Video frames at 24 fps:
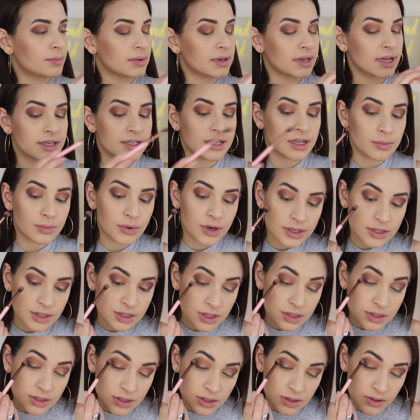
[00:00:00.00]
blending brush
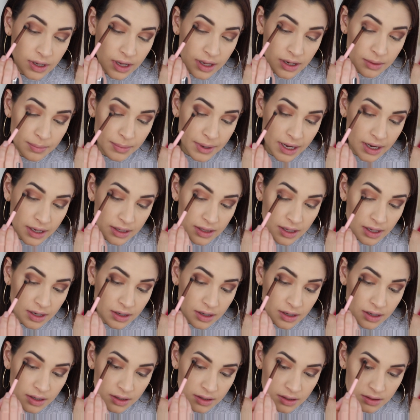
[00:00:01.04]
just to kind of pack that
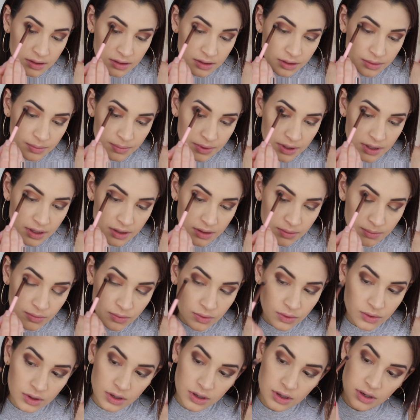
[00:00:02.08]
on a little bit
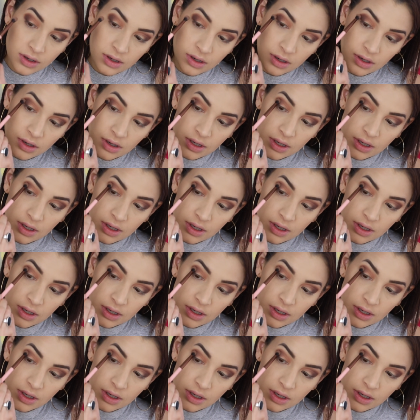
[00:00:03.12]
more